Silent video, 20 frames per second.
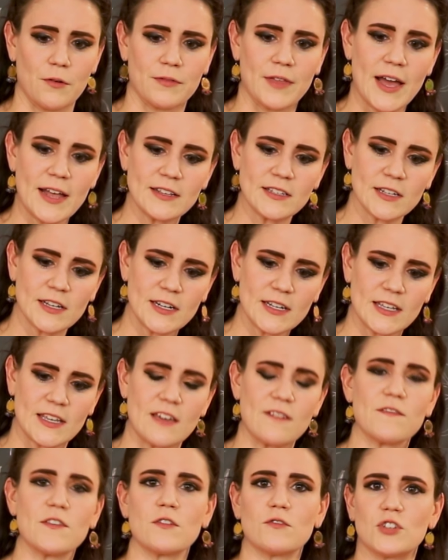That's going to
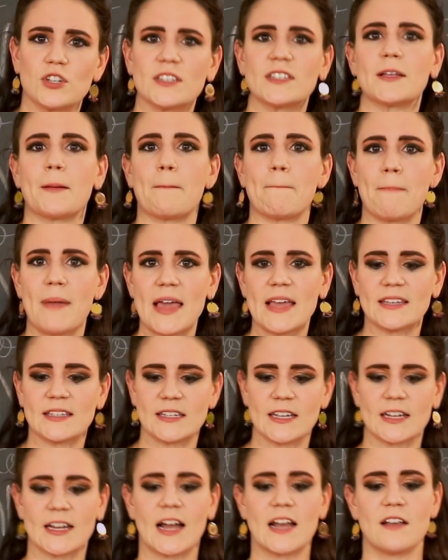give you just a
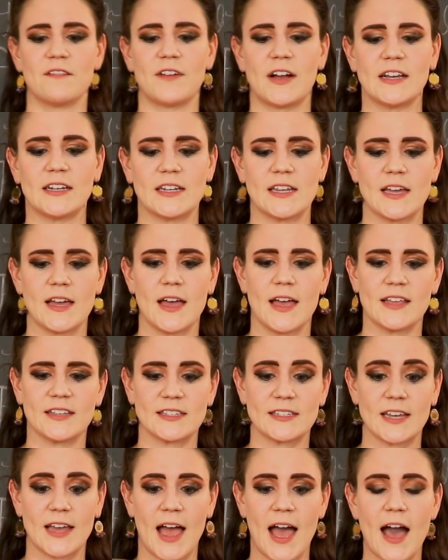basic kind of idea as
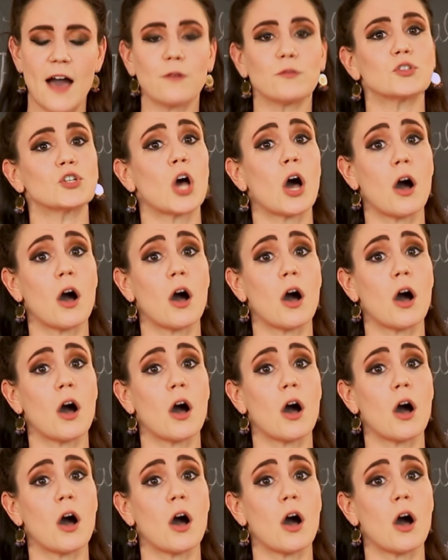to how